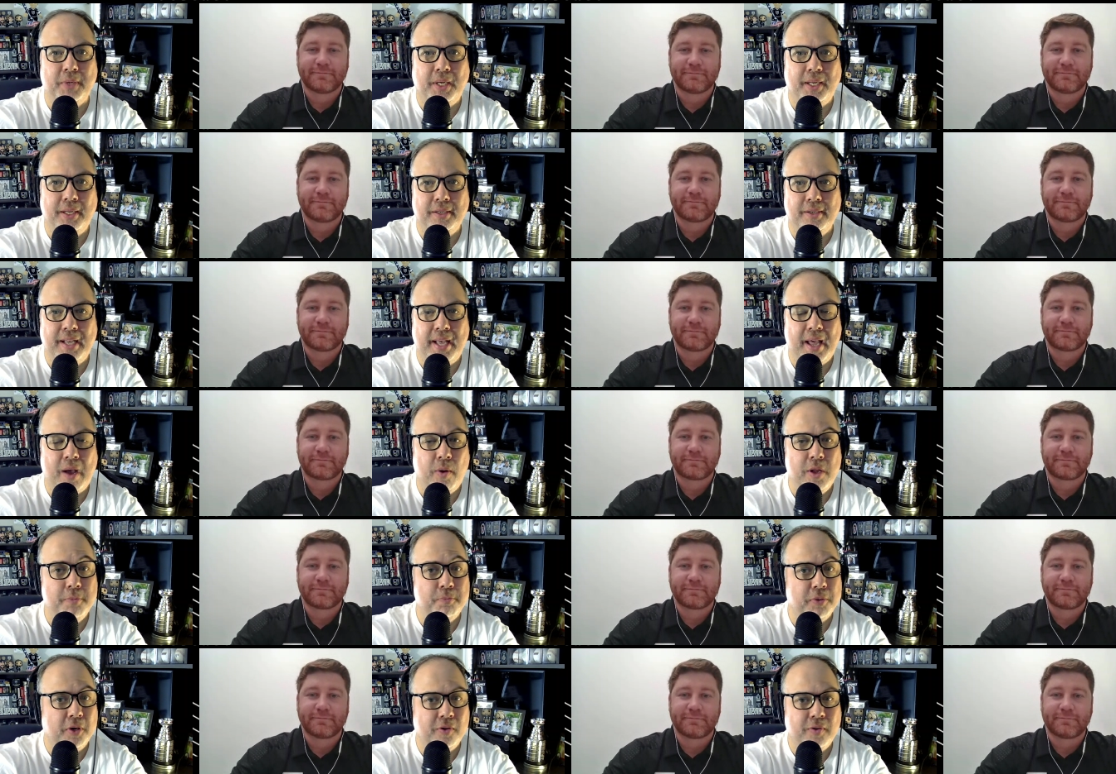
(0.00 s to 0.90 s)
Speaker 1: uh, how
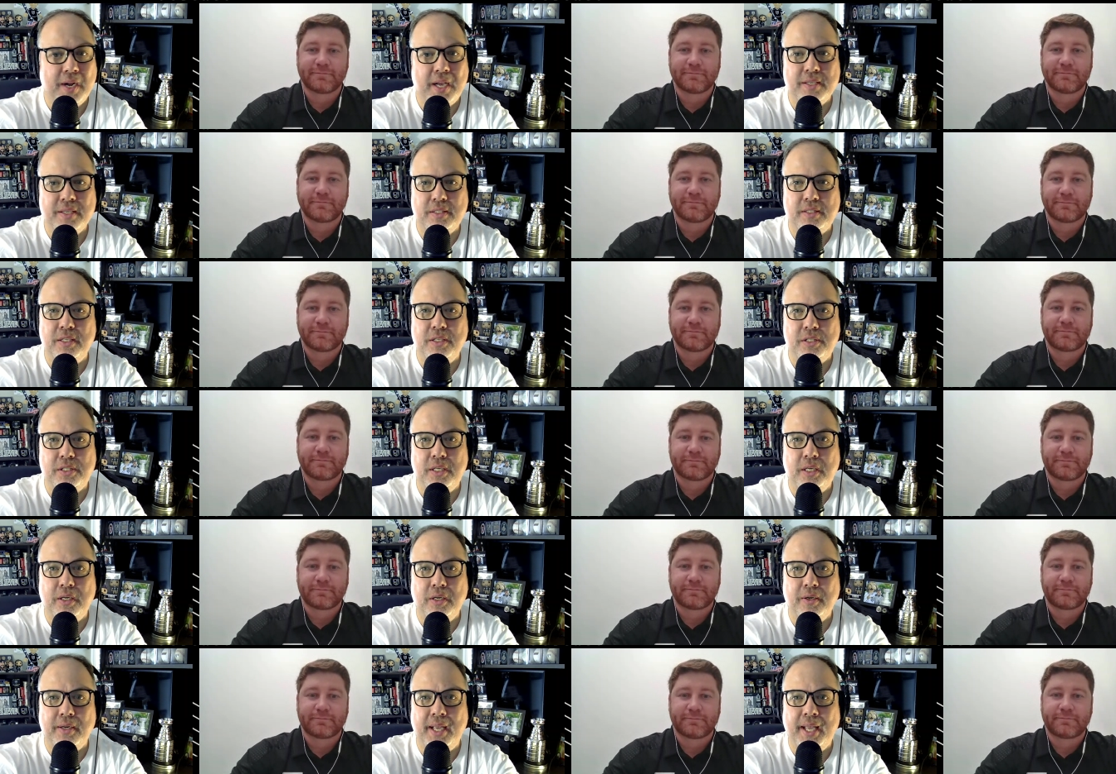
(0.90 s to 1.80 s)
he progressed this
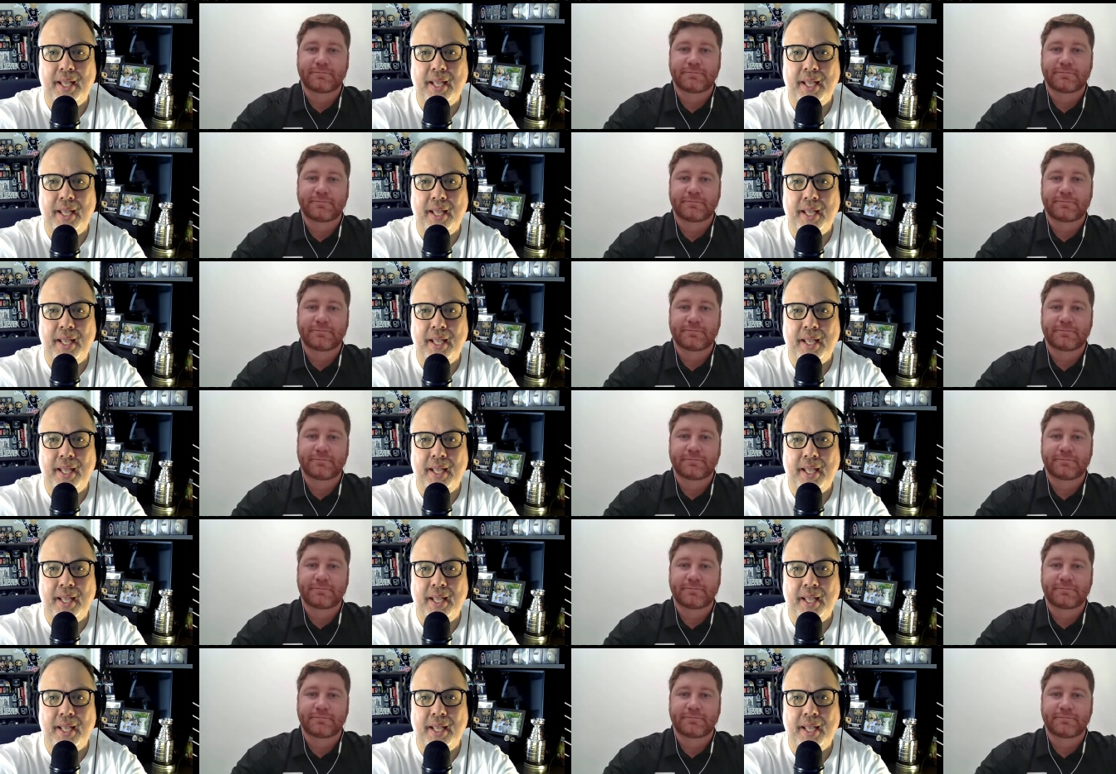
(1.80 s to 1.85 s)
year.